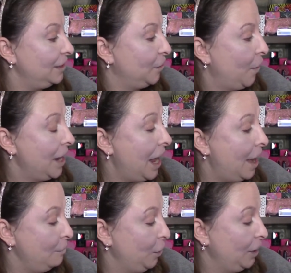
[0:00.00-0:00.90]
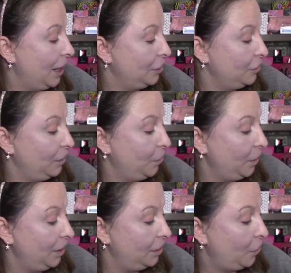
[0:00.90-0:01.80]
So I am going to actually go
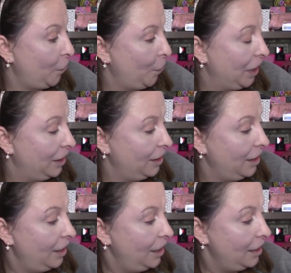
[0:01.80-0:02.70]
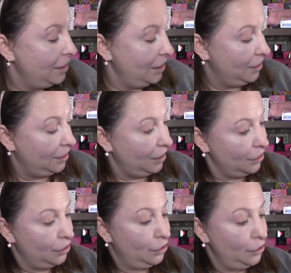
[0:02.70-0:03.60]
in with this
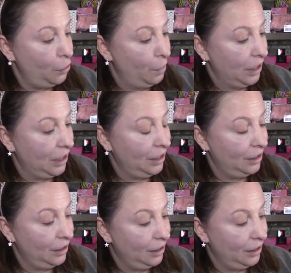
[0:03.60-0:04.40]
Snow Bunny.